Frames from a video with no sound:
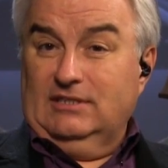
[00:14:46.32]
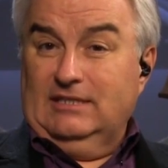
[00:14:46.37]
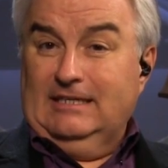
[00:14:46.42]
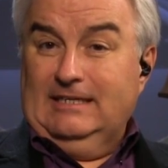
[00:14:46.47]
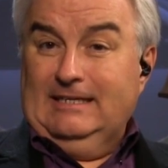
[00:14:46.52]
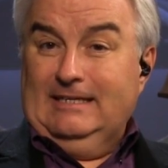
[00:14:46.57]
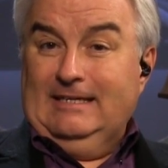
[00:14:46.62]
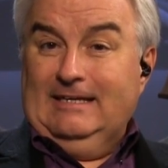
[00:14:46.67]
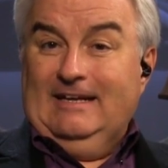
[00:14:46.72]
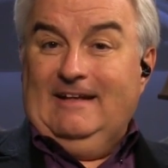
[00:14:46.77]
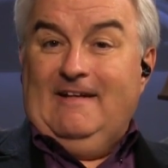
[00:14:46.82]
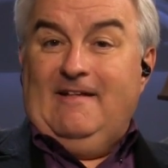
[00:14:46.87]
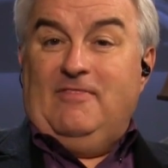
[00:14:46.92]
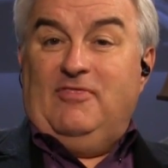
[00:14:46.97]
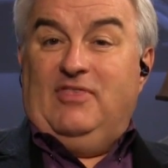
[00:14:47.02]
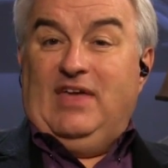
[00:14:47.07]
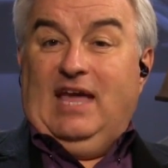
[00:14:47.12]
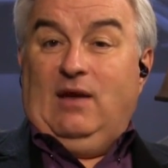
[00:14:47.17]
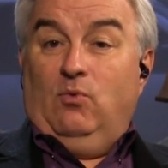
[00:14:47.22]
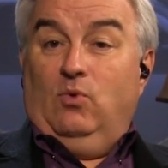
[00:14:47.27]
Right, exactly.
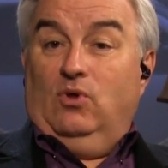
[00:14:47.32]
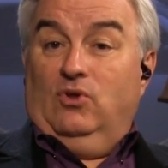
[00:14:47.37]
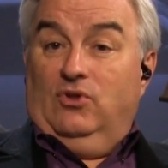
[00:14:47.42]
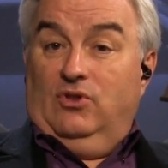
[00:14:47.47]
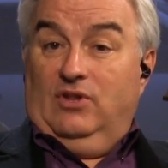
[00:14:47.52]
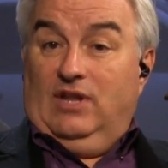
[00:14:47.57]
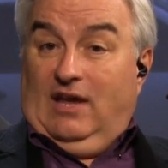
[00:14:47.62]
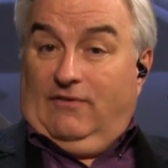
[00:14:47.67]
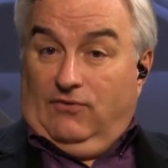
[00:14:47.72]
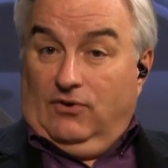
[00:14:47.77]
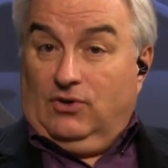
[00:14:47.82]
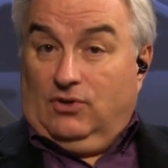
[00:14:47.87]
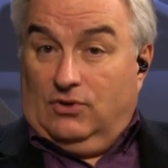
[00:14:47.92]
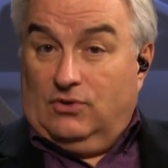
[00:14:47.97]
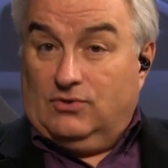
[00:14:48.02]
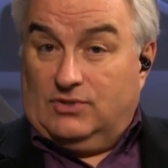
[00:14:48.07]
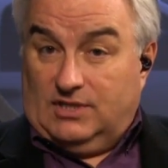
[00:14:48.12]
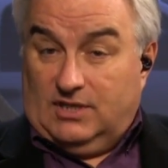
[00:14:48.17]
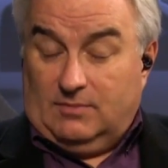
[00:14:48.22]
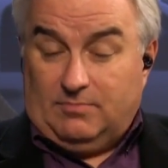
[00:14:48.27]
They will never
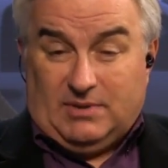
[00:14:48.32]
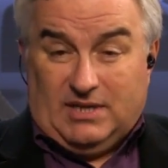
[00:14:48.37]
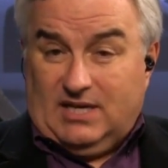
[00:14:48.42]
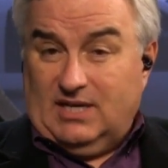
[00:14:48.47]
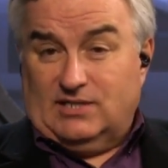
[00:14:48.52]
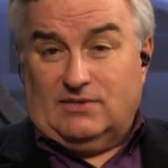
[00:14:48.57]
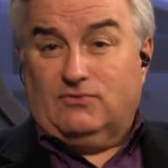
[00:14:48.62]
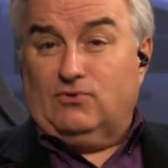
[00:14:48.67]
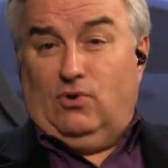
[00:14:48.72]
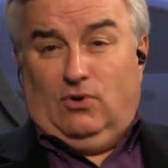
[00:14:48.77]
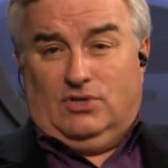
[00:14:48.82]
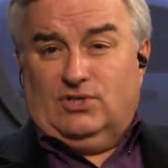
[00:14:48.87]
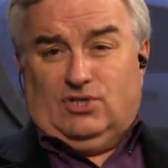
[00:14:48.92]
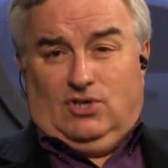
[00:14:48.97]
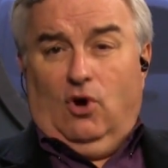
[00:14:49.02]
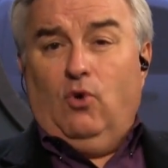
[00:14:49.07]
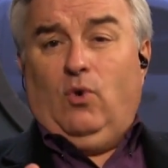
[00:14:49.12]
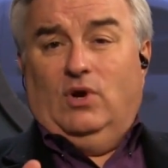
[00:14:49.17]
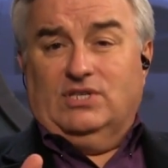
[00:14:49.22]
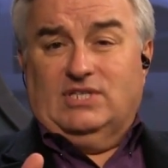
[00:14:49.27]
use it because, of course,
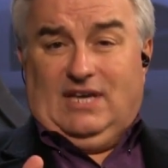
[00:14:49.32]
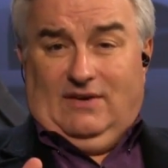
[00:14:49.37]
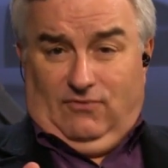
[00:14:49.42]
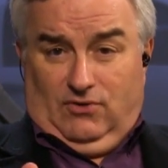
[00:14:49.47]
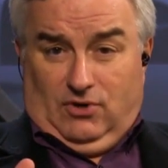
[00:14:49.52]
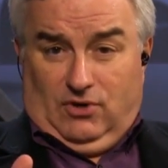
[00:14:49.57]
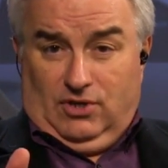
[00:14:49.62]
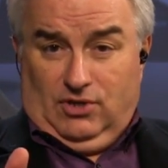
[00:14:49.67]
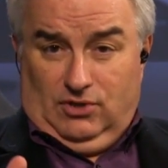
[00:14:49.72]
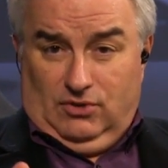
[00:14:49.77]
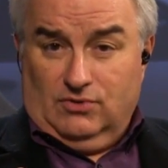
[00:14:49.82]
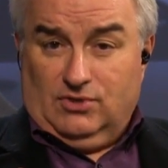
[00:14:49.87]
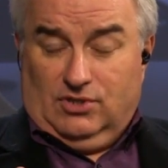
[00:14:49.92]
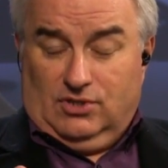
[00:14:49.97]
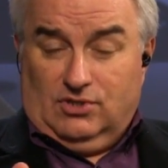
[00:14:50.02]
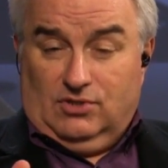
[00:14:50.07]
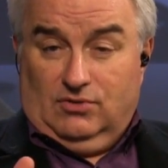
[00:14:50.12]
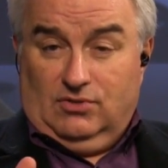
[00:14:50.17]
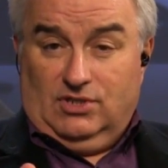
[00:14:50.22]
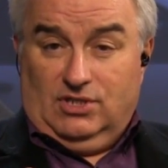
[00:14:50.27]
no one's ever going to use a
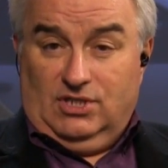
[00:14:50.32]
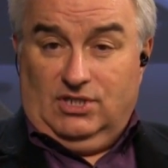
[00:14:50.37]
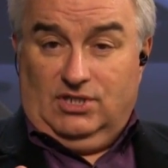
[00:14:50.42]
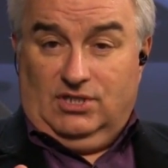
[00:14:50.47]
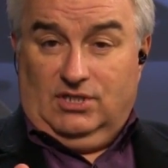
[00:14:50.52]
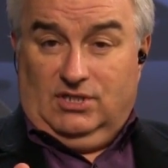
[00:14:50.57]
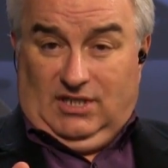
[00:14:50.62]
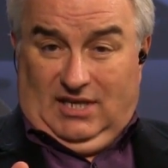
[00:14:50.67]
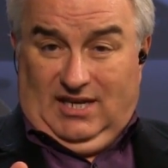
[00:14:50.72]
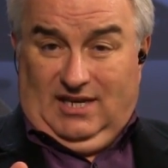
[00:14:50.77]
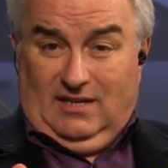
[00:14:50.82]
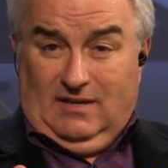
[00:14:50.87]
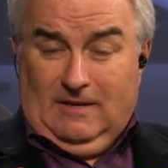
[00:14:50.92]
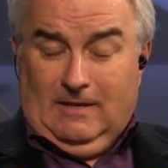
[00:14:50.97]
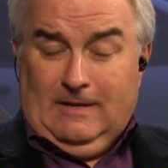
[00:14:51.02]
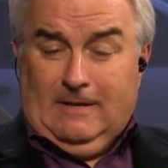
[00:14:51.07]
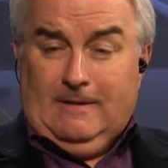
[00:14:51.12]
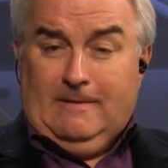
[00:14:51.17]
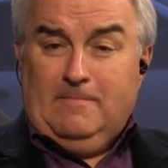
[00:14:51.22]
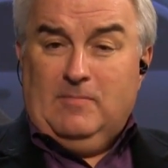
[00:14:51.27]
sushi kit.
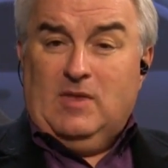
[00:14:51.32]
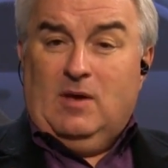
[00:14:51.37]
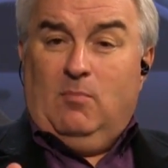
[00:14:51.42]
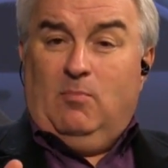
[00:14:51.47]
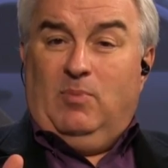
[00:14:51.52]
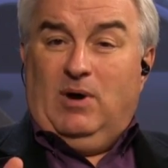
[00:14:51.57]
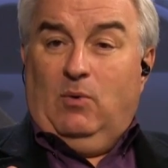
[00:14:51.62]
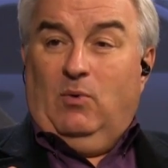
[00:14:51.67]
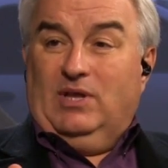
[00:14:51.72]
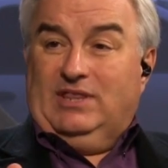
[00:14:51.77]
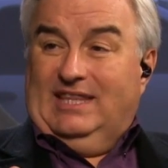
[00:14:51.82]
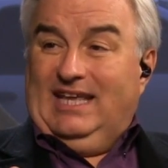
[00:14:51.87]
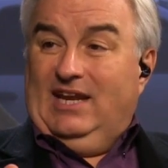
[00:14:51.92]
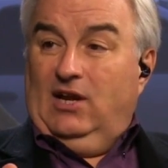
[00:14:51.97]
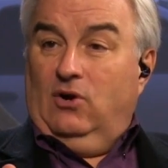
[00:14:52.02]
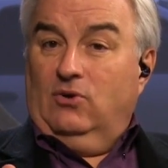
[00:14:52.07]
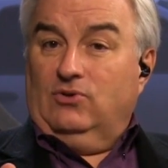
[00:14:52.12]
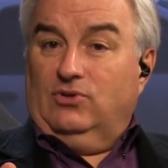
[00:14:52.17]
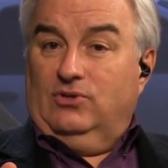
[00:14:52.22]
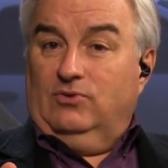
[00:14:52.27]
But what they
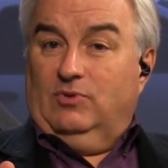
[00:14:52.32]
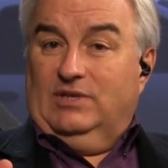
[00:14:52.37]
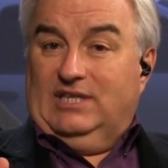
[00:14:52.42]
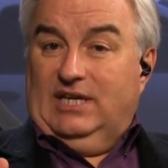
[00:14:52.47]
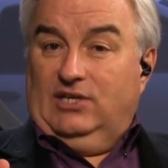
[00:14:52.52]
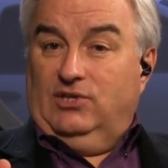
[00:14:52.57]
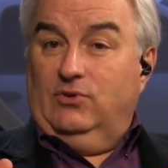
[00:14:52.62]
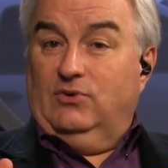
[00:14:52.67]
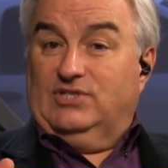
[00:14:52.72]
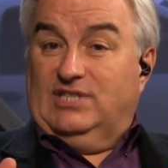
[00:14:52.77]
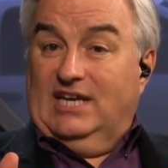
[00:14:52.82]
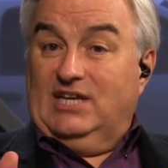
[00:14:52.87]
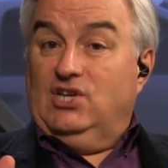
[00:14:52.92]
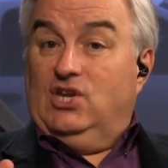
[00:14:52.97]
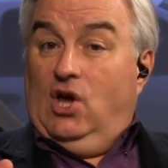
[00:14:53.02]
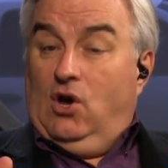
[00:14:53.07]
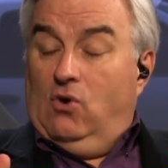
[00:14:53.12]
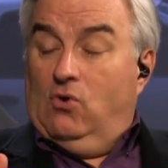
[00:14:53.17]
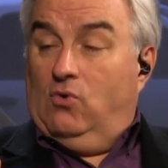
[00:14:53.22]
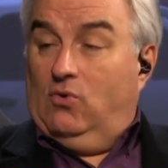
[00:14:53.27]
don't, what they do is they
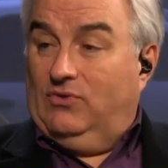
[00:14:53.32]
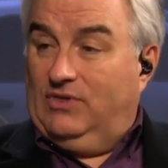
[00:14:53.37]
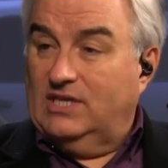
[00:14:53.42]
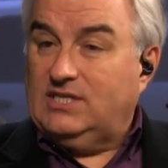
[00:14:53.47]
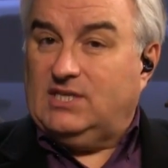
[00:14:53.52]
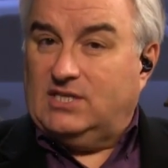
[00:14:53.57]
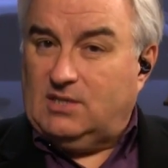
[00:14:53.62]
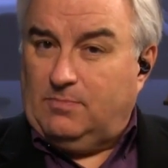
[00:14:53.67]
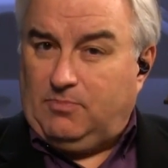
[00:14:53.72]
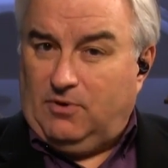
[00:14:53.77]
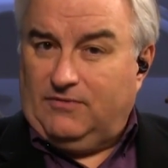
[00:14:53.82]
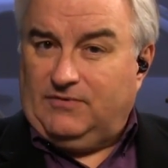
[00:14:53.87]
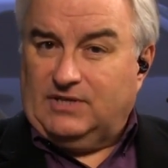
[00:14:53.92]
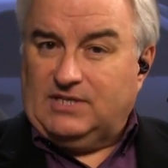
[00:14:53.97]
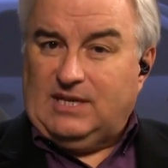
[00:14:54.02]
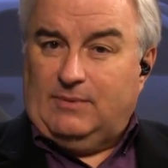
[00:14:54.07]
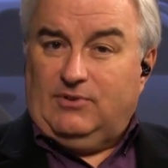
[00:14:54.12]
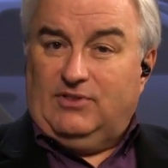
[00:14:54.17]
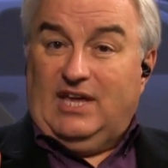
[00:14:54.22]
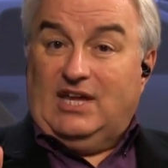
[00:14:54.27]
know this is a perfect
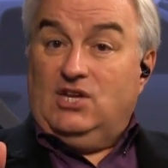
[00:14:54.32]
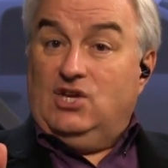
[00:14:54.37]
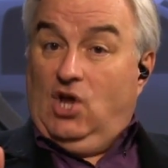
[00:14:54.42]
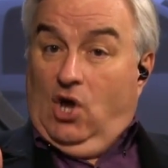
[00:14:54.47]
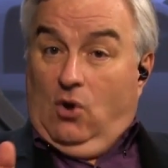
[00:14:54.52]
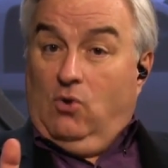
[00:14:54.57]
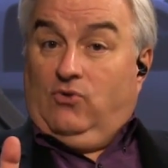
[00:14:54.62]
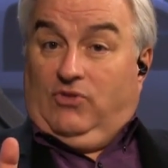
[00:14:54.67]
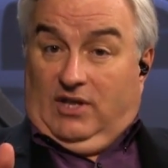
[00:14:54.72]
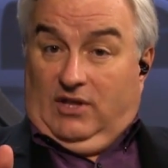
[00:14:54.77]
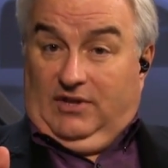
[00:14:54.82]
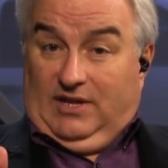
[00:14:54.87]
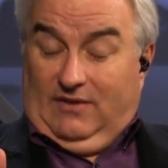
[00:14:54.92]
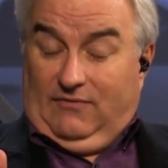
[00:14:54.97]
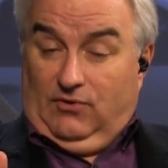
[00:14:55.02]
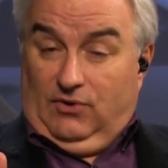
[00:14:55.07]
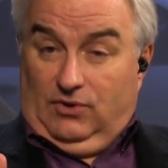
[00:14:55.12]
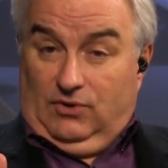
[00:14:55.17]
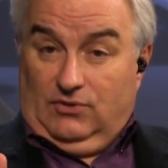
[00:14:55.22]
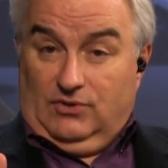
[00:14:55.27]
example. They know they'll
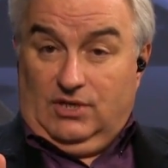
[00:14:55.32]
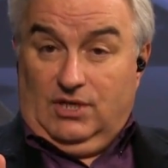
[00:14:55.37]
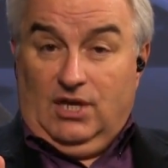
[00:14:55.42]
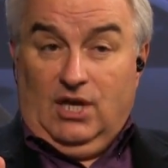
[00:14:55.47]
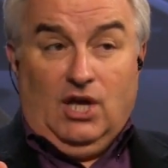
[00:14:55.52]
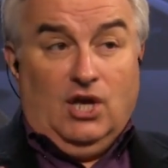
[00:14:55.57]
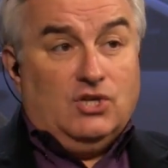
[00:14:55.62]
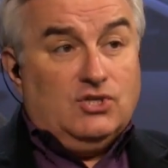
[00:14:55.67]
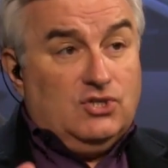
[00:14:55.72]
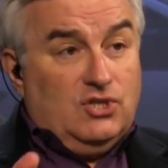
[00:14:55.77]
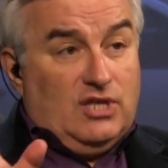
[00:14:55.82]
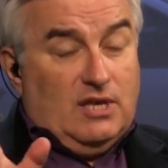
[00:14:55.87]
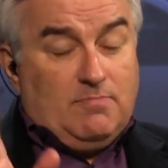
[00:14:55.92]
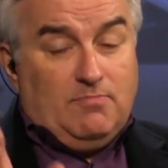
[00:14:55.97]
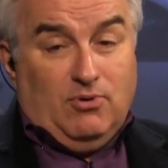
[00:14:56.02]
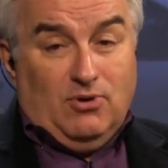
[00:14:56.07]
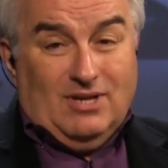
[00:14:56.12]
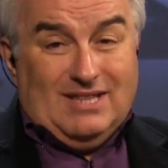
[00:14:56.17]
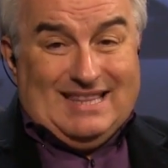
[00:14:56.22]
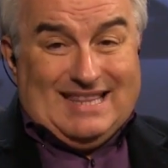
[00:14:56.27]
never use it, so they
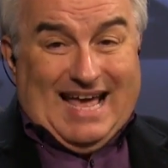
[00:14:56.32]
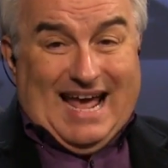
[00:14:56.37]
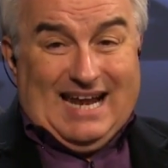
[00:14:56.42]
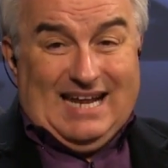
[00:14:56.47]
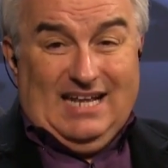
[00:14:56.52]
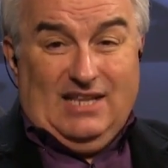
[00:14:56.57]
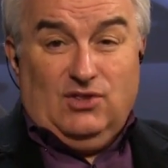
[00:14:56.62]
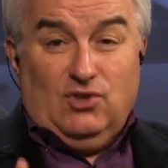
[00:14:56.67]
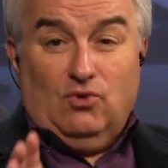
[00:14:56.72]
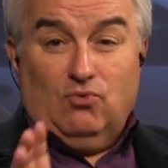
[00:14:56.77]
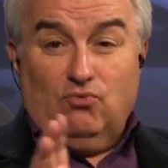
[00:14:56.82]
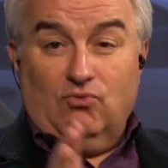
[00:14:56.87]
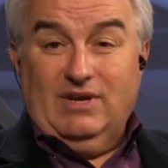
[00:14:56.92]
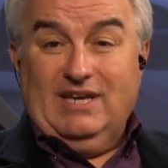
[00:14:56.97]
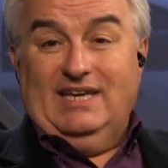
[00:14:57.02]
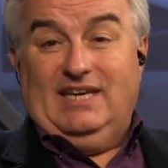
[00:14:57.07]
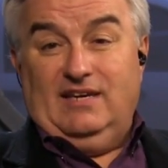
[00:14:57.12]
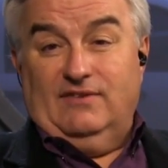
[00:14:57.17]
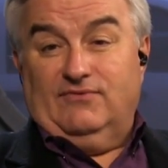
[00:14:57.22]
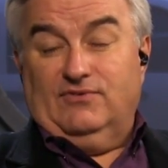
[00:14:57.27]
put that in the
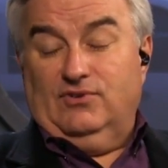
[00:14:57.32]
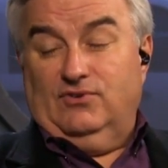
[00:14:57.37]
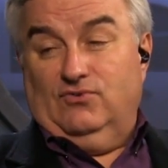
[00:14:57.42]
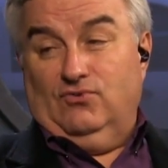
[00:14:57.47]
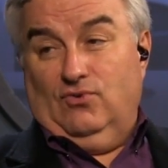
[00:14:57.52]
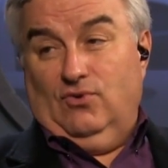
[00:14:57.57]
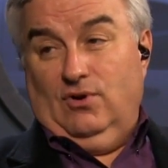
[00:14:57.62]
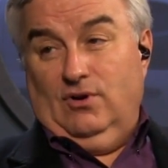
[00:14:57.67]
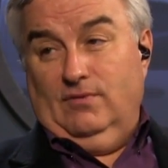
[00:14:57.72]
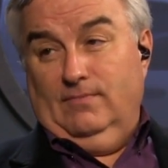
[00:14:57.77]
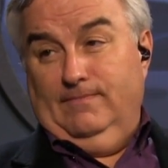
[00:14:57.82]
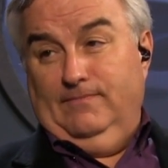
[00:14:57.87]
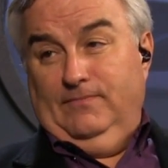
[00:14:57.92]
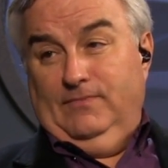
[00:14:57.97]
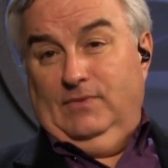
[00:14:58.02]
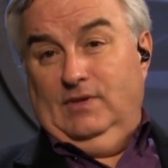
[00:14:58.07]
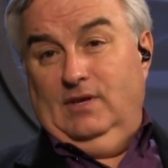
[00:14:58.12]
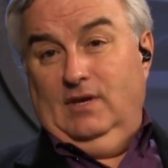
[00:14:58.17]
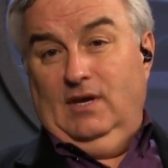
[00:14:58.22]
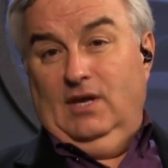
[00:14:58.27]
regift drawer.
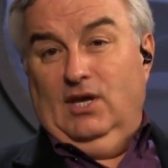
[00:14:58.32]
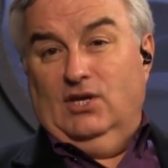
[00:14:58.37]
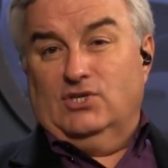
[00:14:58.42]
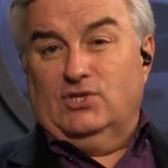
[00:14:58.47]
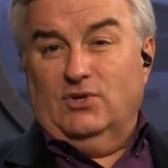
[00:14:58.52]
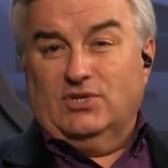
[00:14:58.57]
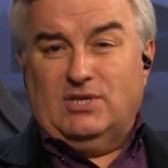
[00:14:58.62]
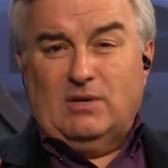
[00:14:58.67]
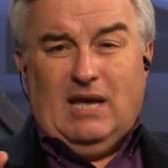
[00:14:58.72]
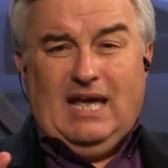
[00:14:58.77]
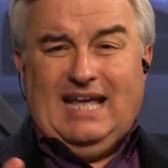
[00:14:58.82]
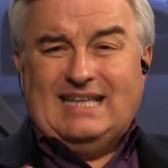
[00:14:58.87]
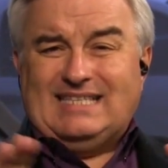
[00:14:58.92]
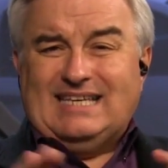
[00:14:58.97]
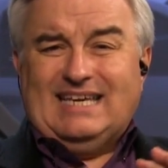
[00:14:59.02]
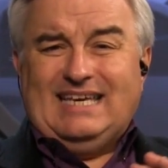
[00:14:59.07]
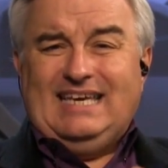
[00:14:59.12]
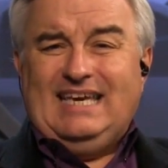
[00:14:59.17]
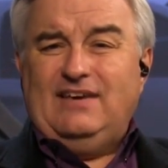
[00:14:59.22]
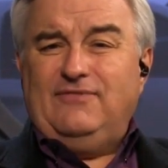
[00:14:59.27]
So it's a
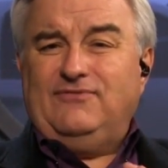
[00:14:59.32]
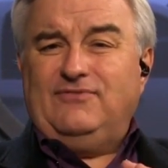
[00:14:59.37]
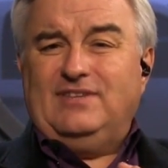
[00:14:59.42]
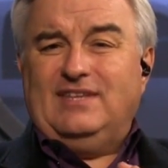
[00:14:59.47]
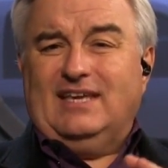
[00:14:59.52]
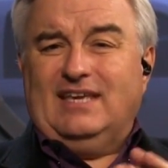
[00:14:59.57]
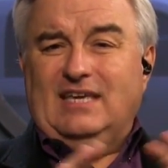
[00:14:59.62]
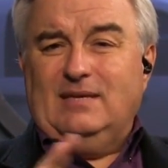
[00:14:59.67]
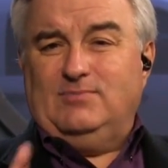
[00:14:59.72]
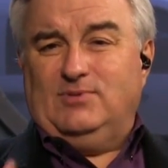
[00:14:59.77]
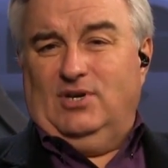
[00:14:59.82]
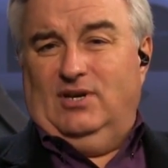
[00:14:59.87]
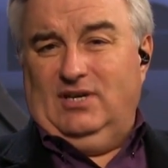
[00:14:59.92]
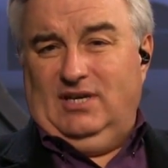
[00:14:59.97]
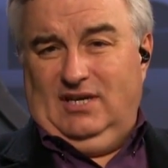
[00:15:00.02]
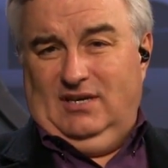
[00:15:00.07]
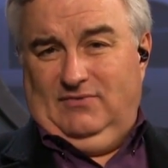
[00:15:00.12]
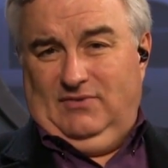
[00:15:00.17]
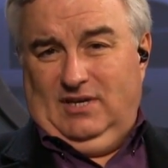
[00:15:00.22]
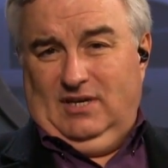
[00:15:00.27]
it's a gift that keeps
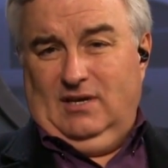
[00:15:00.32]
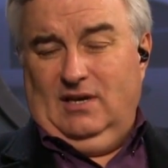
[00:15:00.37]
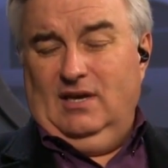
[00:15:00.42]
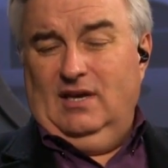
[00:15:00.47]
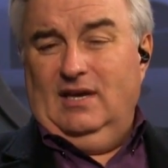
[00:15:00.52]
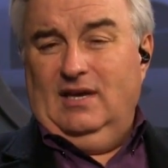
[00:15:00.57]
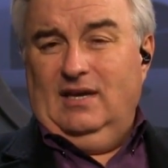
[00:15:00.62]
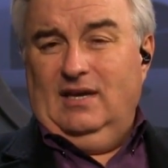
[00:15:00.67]
on giving. What